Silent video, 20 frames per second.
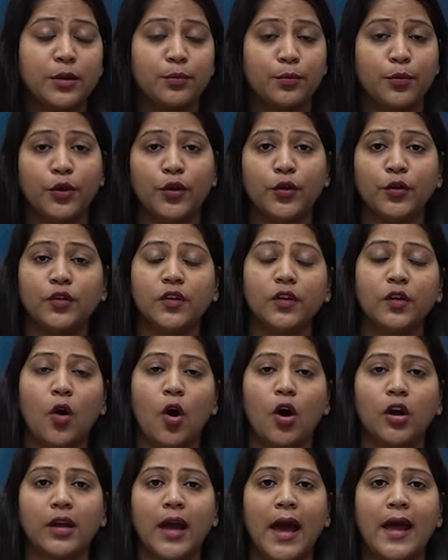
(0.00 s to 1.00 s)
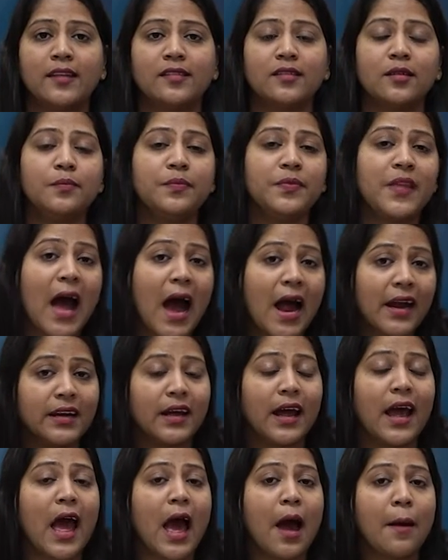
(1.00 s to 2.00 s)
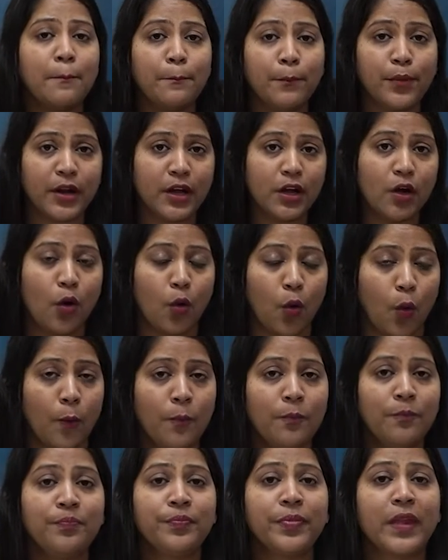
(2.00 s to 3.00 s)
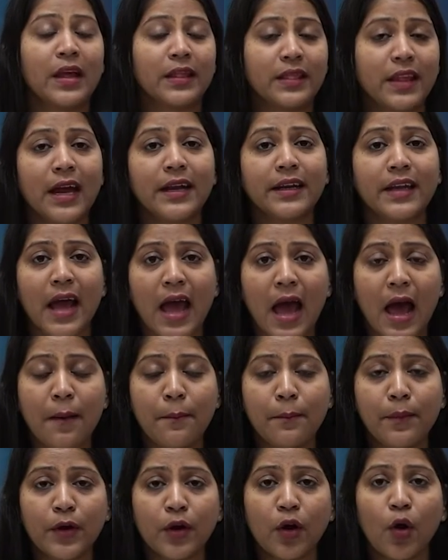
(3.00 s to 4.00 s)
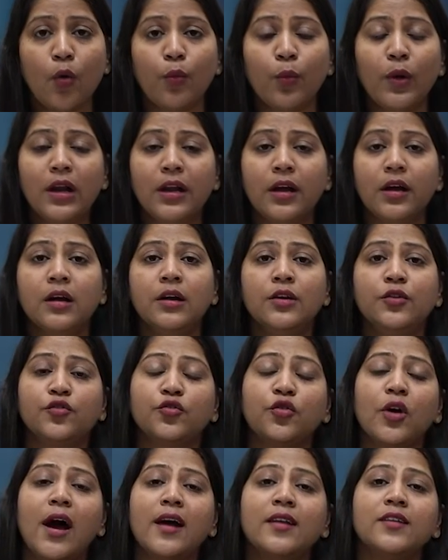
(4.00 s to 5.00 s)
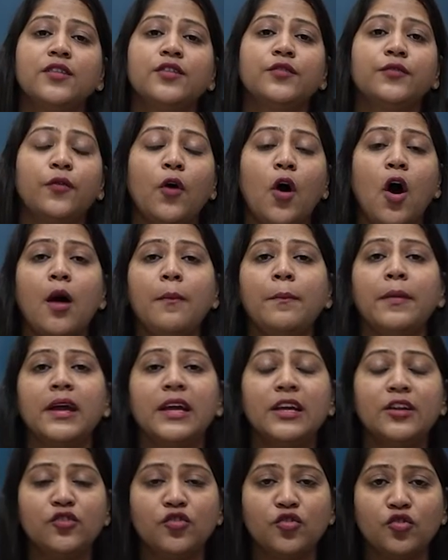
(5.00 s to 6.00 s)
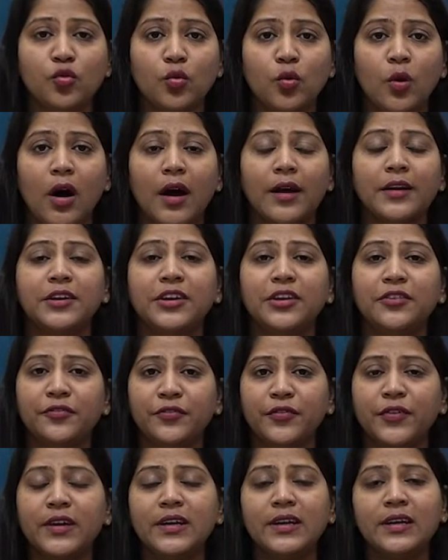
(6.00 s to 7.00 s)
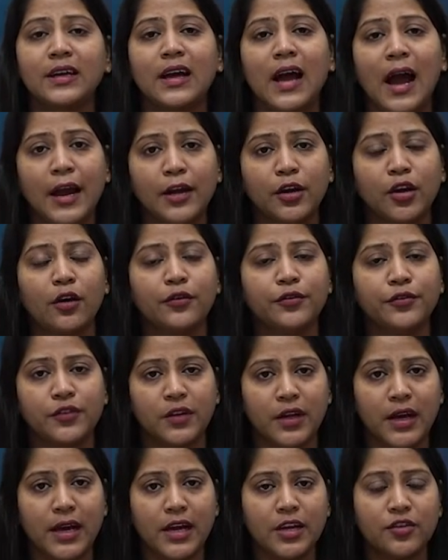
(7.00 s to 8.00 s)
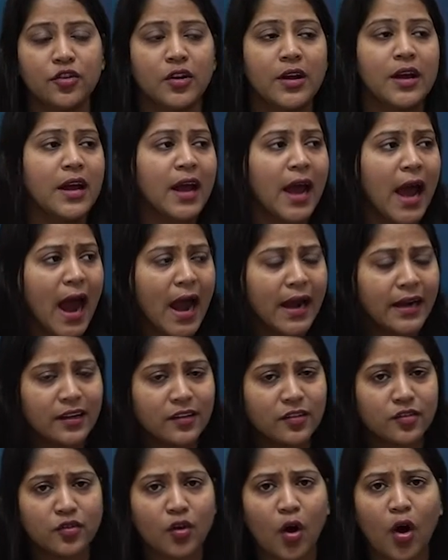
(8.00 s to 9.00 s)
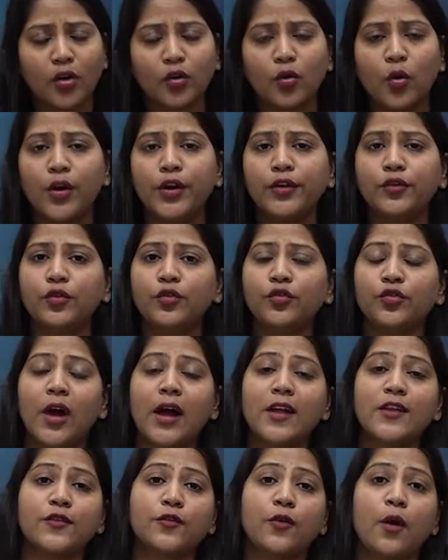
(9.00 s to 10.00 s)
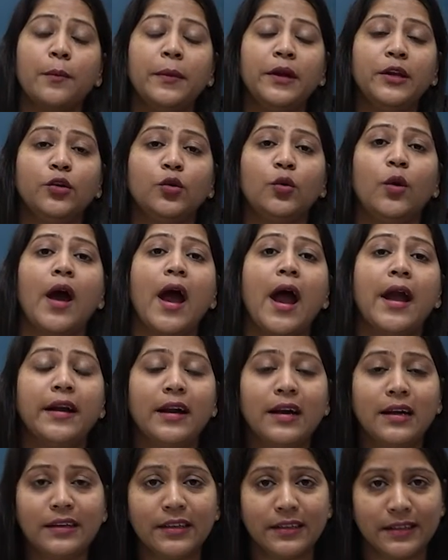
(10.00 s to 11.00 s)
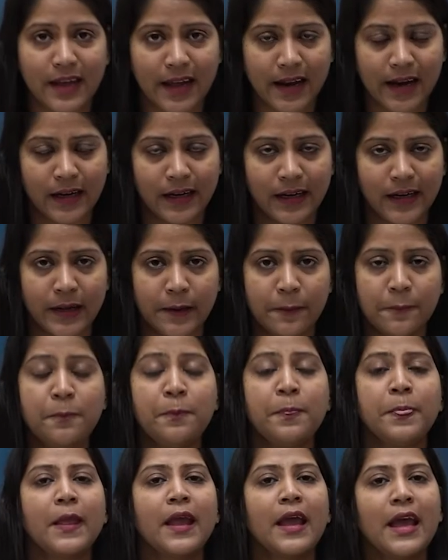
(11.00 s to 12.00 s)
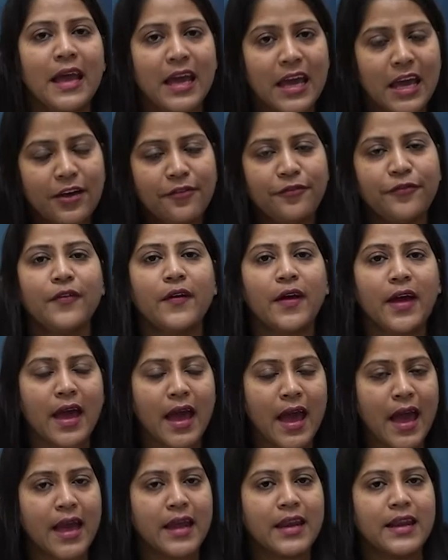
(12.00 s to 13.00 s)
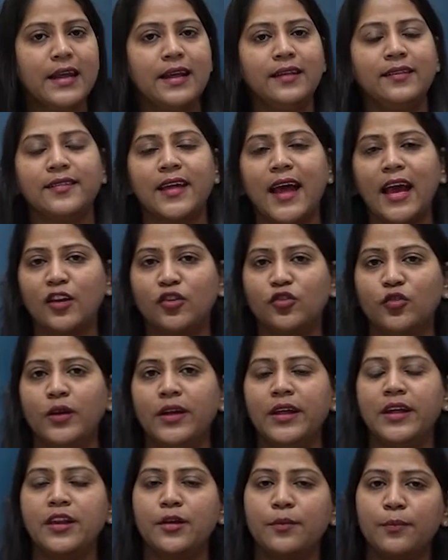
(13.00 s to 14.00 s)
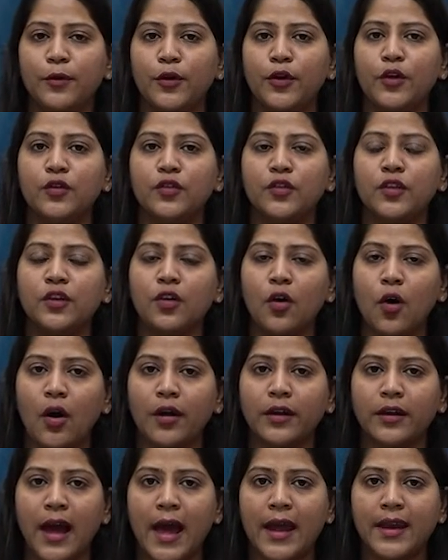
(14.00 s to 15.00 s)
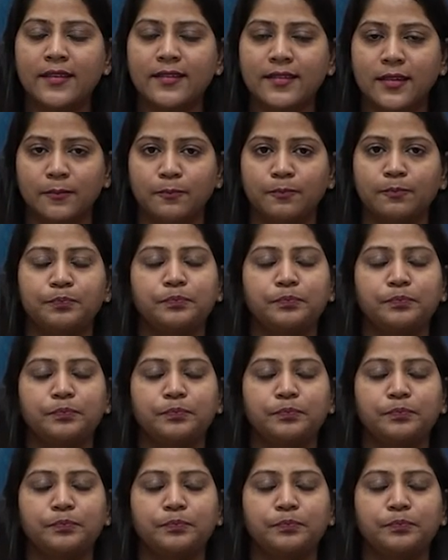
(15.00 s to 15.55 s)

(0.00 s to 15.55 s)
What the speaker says: reproducing organism, that embryo will transform into a different kind of stage and is not going to transform into adult directly. If any sexually reproducing organism